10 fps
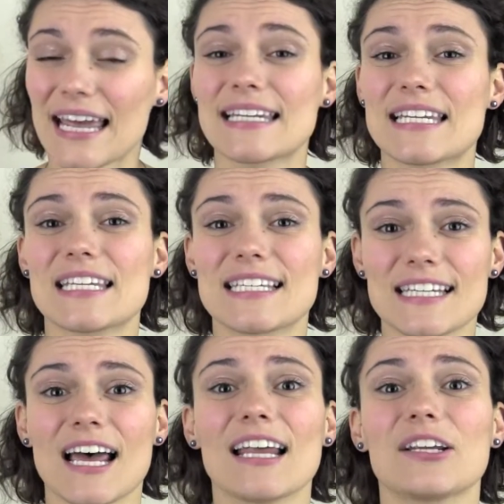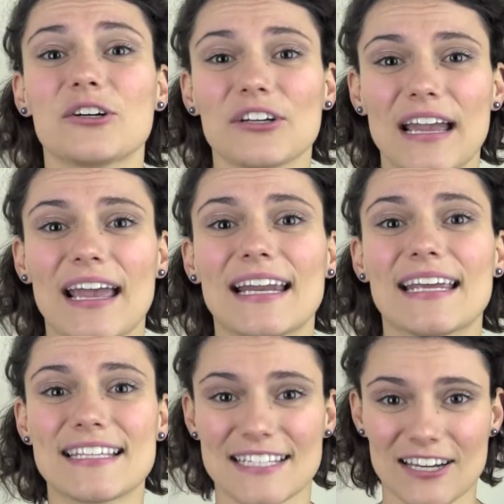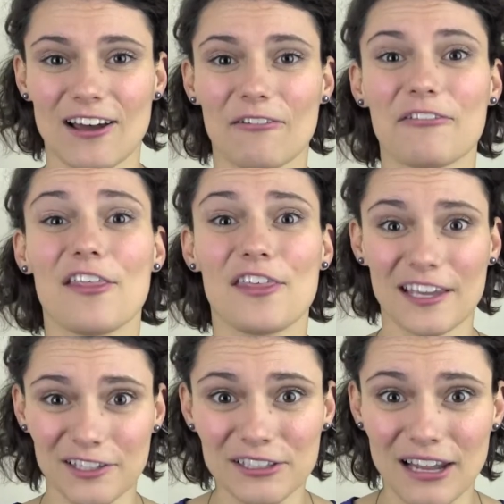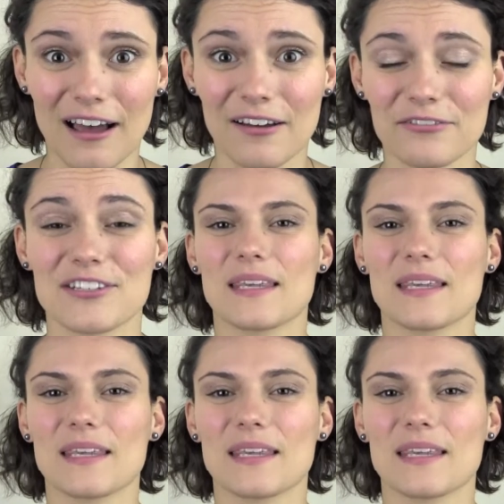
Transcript: and start creating stuff that you love.